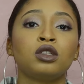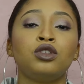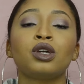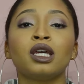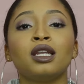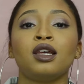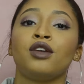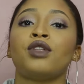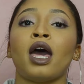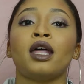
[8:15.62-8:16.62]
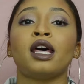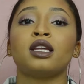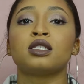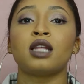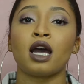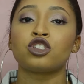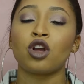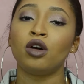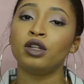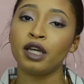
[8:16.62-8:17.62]
you can leave that. That is not
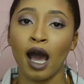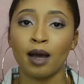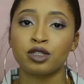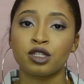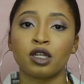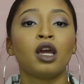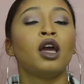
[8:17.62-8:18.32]
your only option.